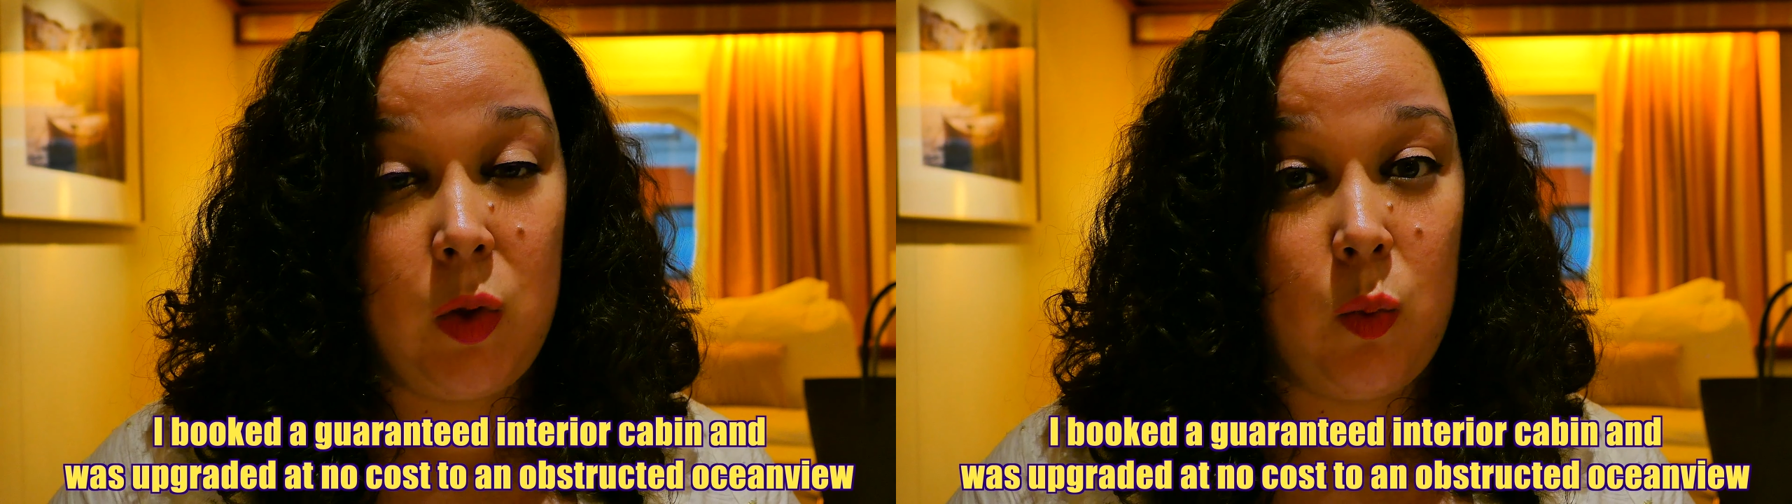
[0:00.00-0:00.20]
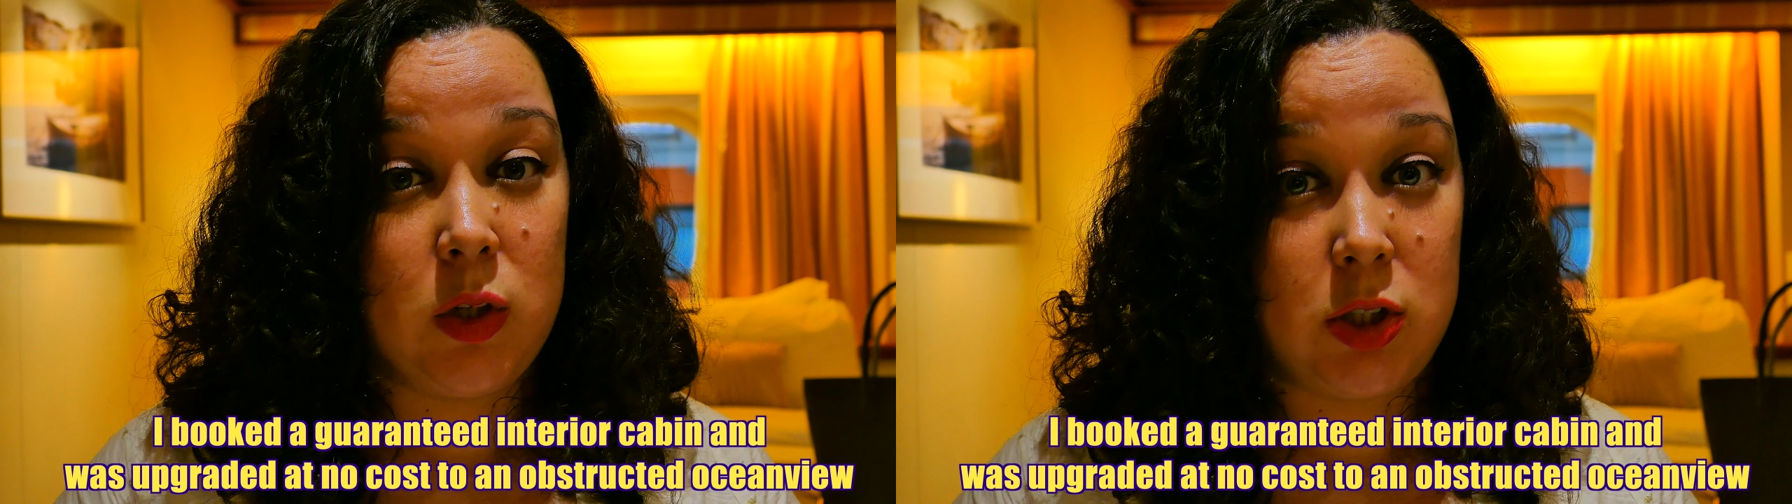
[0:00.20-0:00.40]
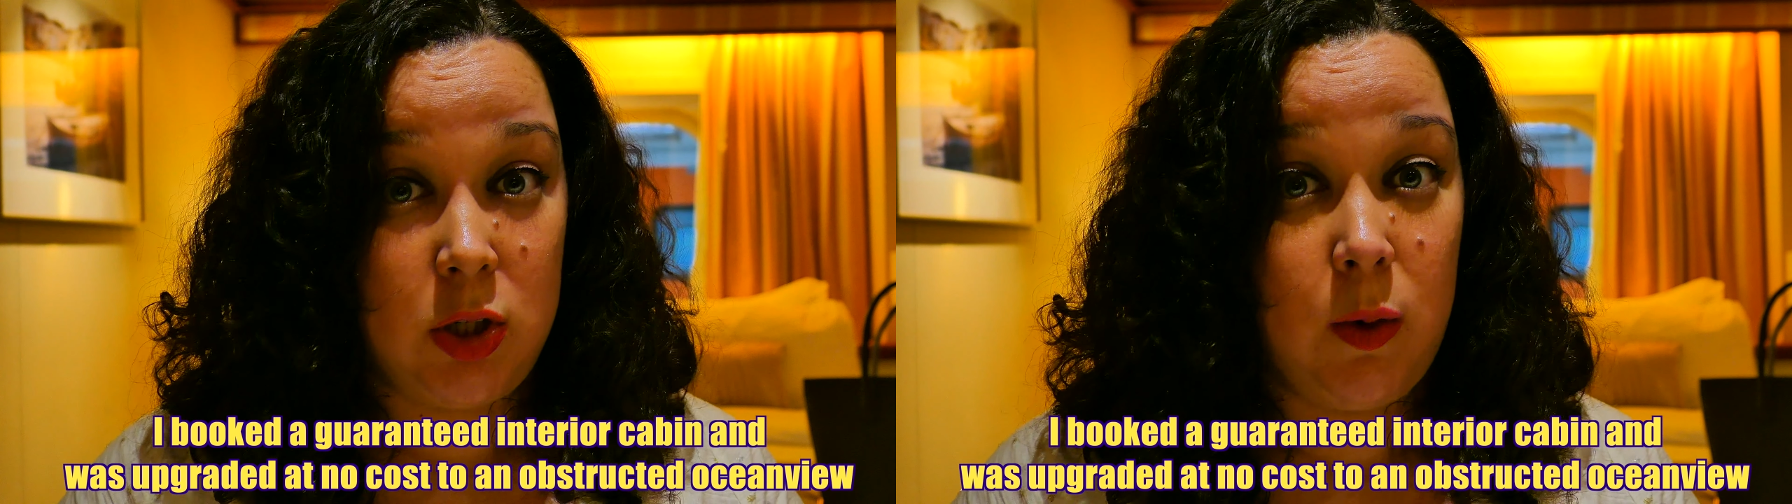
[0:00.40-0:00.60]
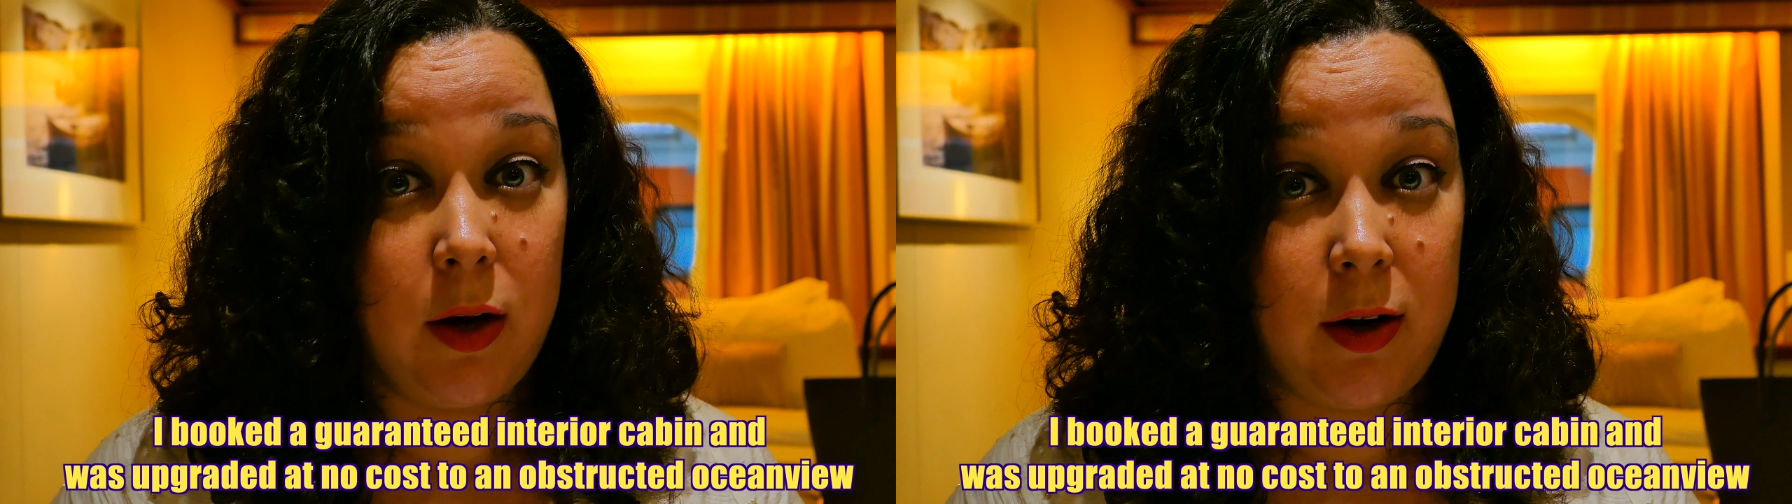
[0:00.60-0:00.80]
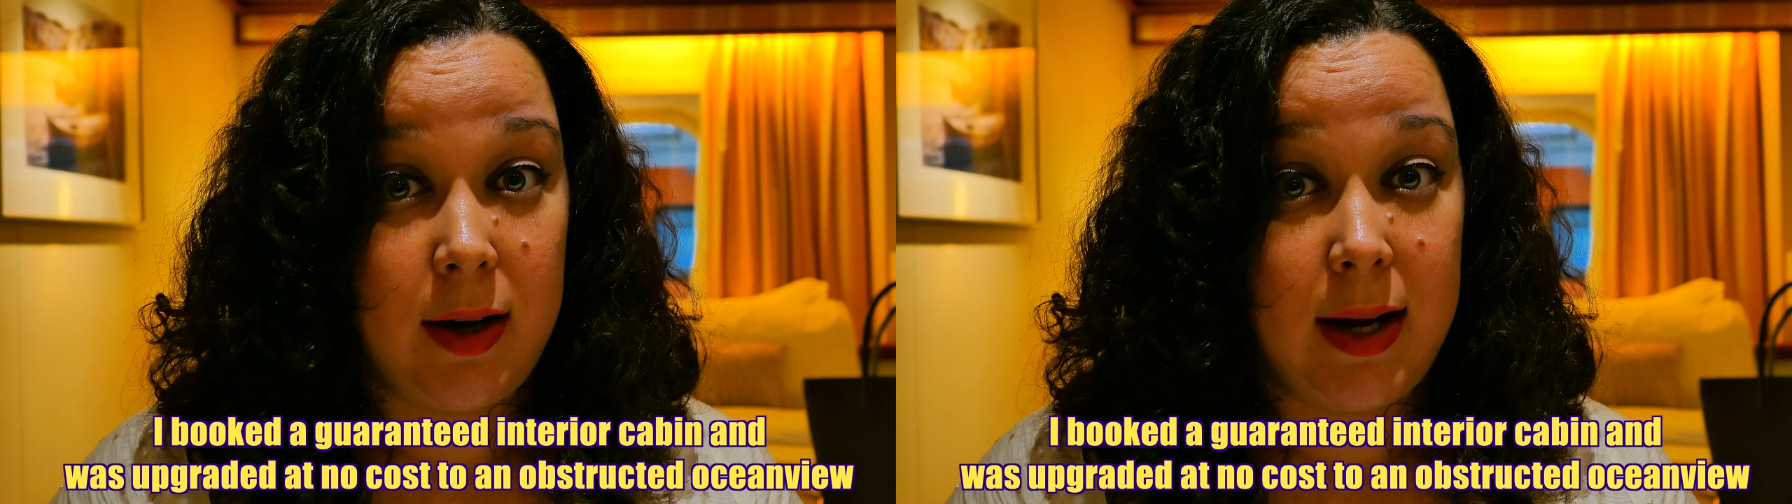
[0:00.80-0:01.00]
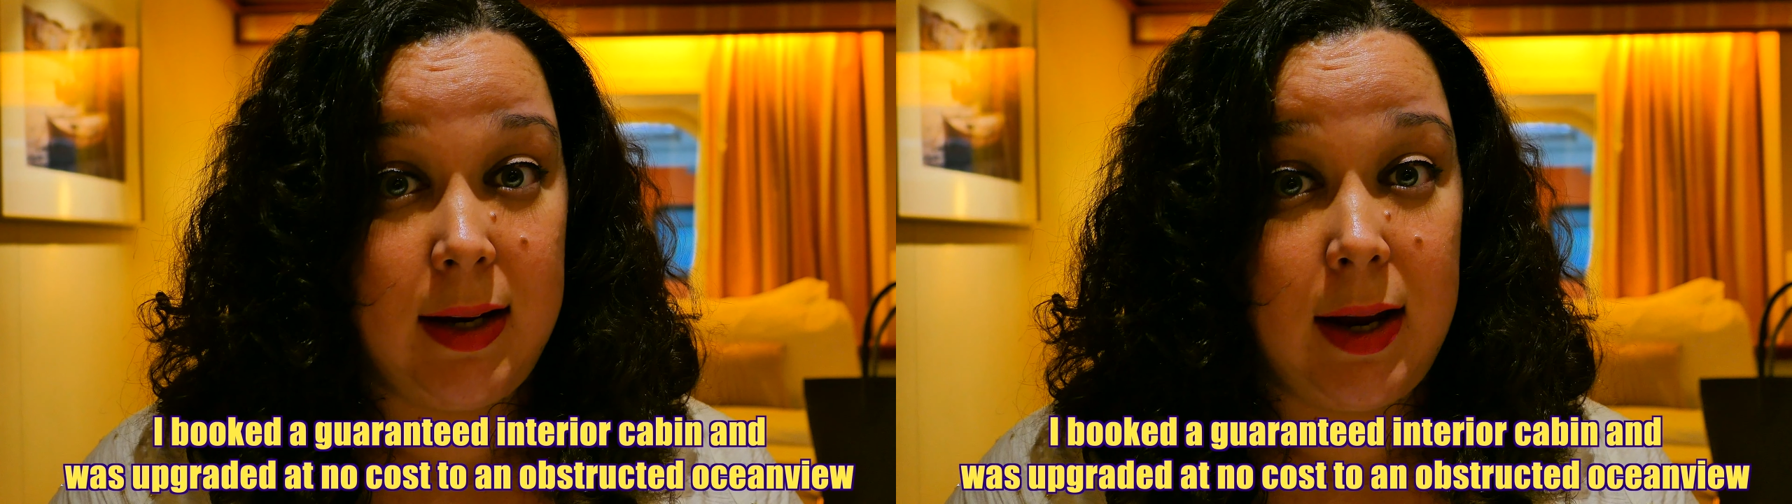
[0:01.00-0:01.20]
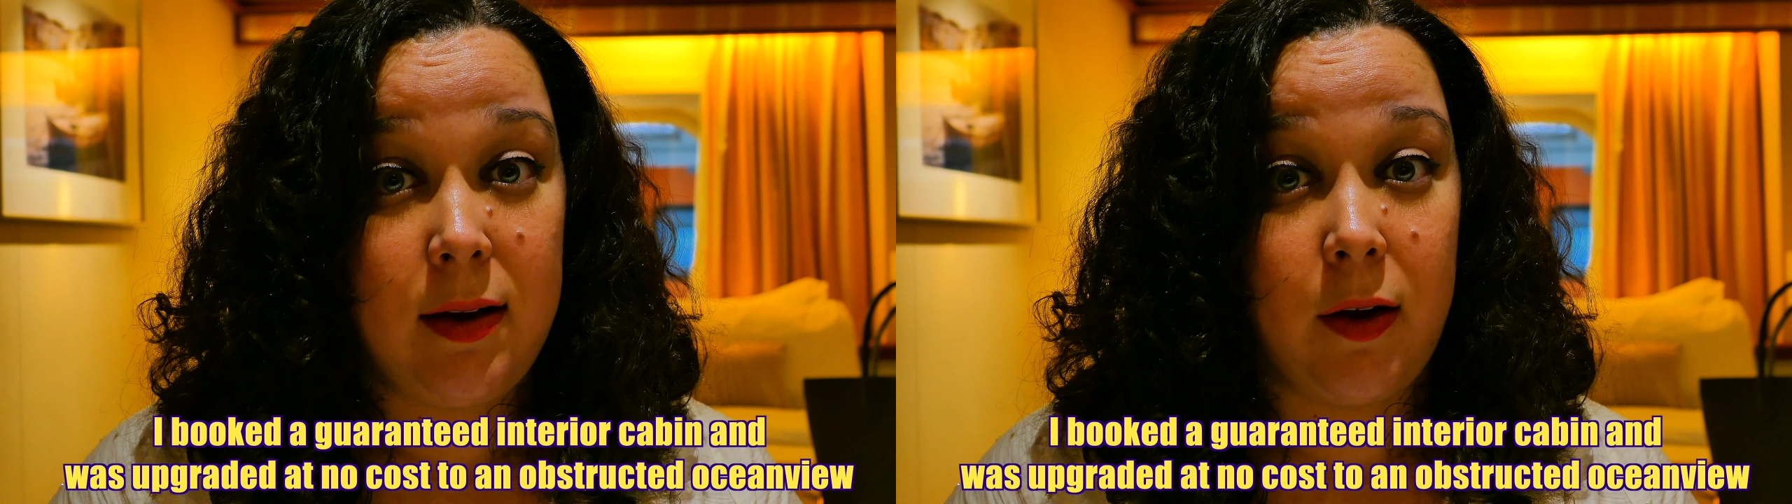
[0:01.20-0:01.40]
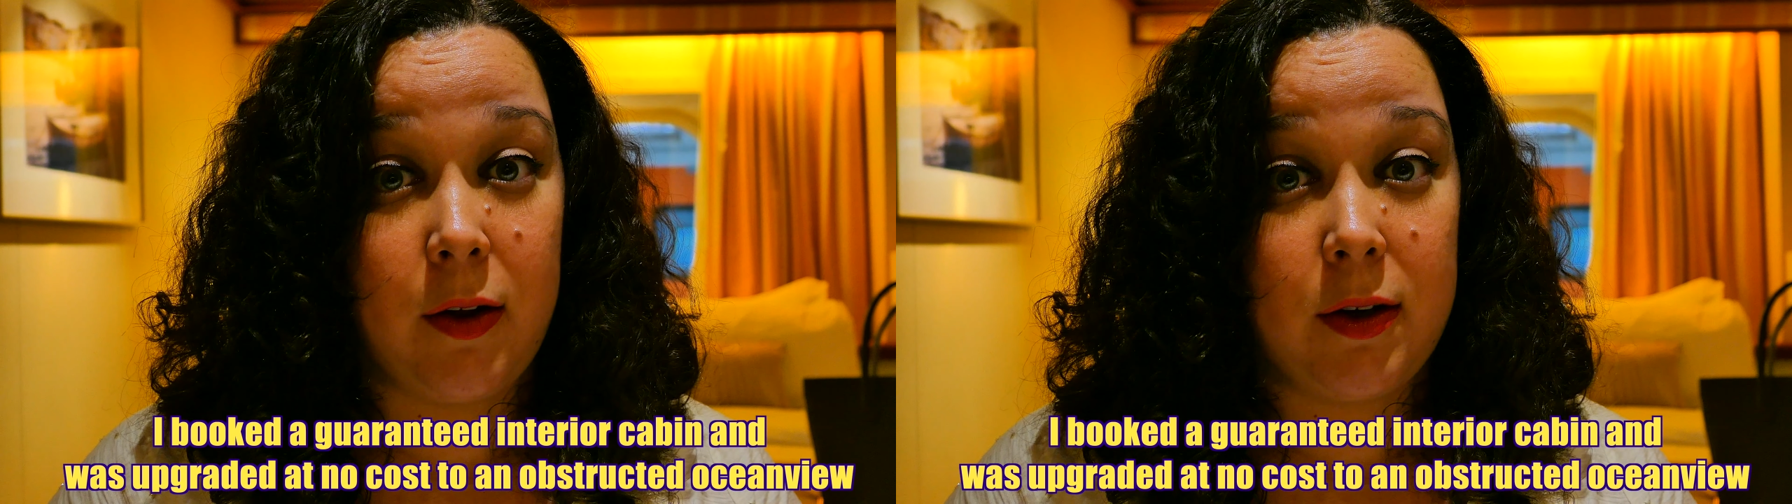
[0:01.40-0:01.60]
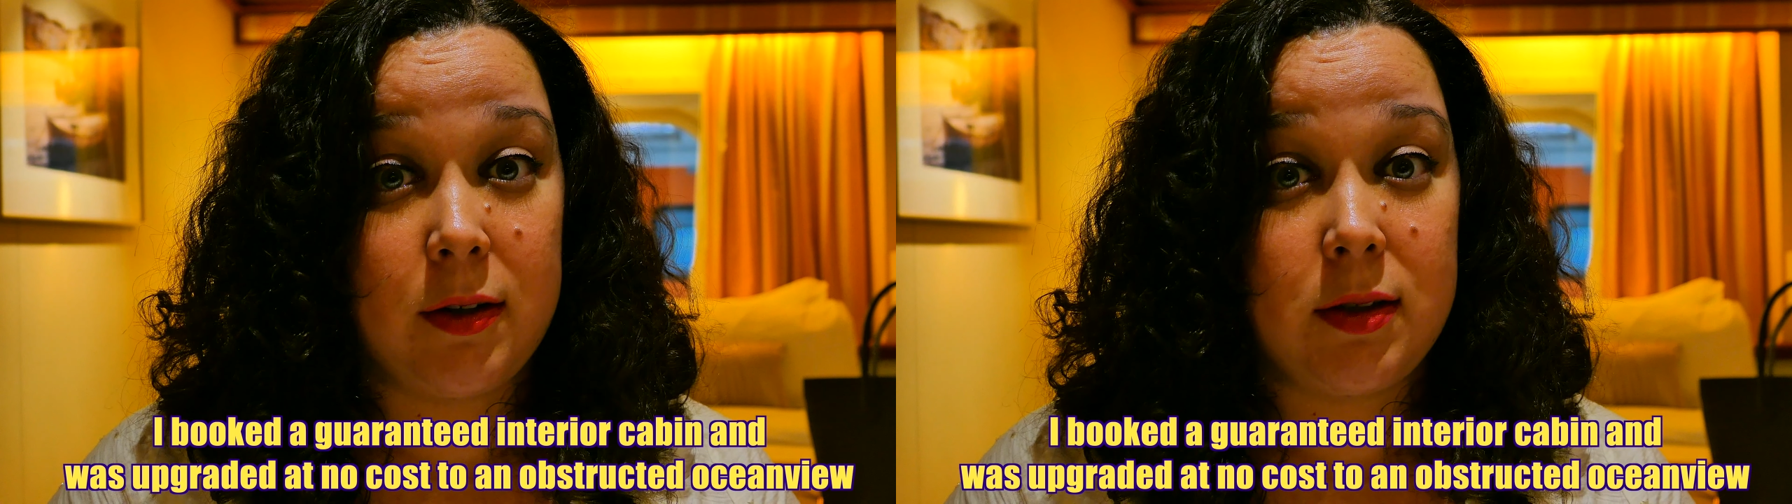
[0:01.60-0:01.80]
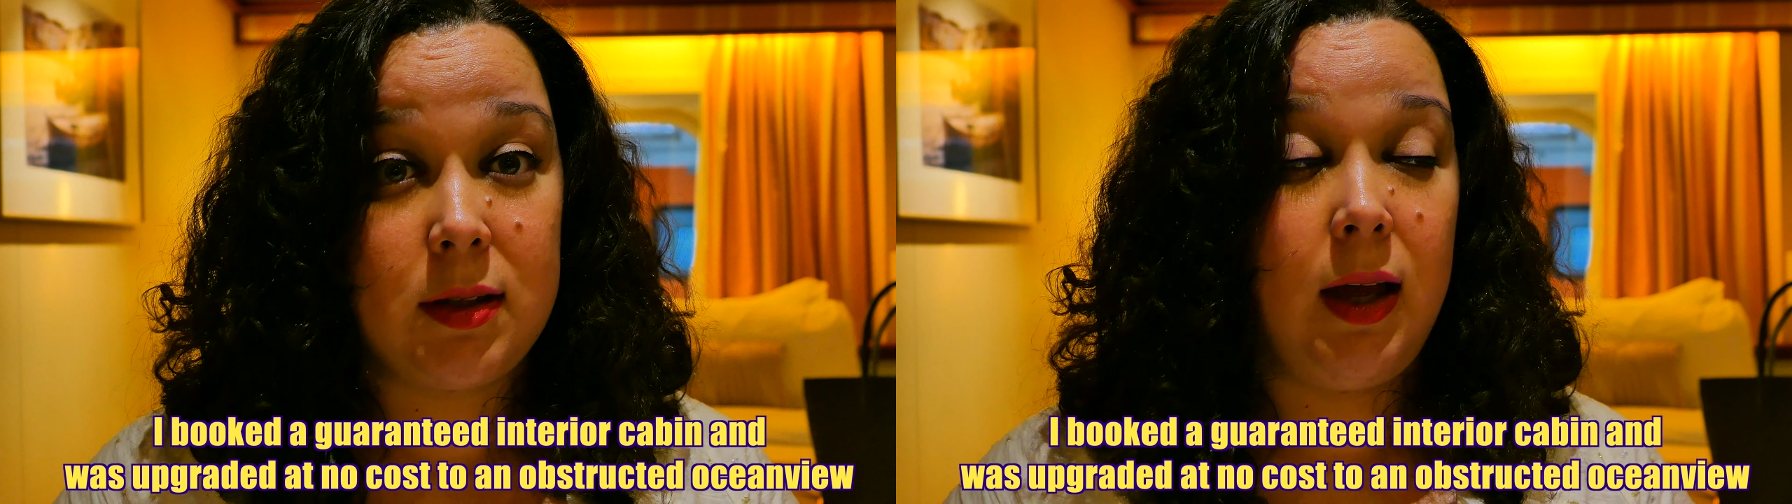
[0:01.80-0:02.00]
was
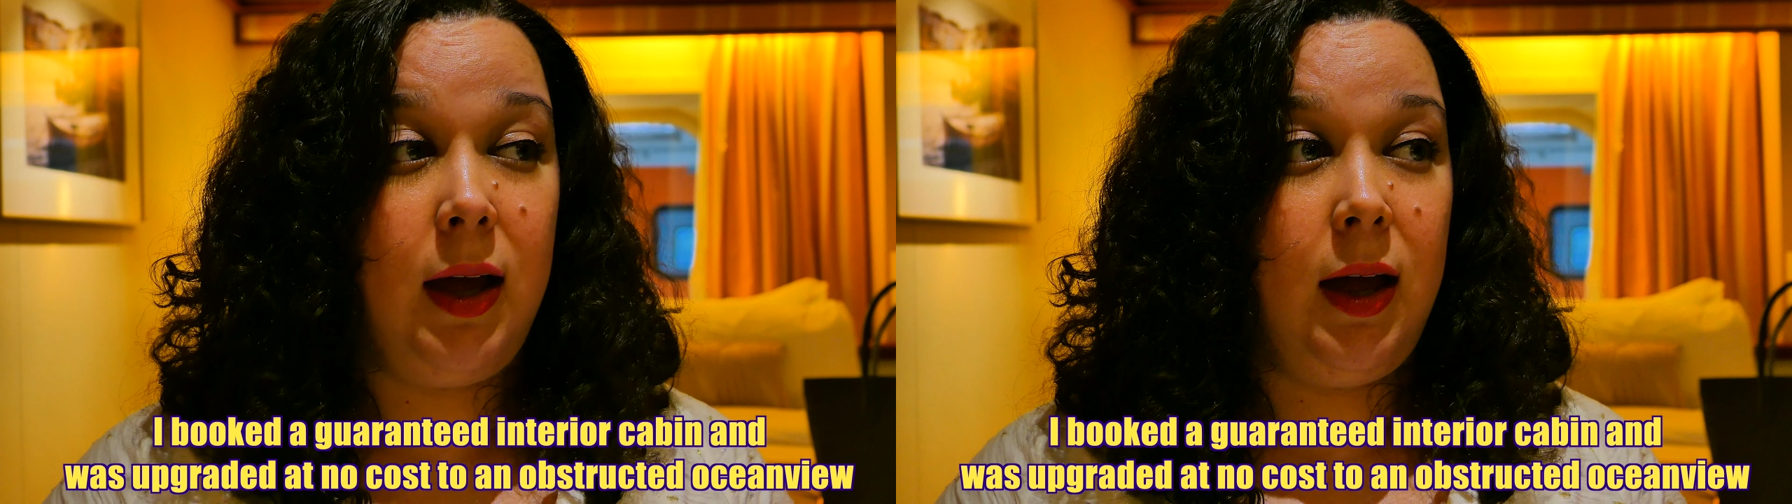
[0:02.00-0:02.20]
$298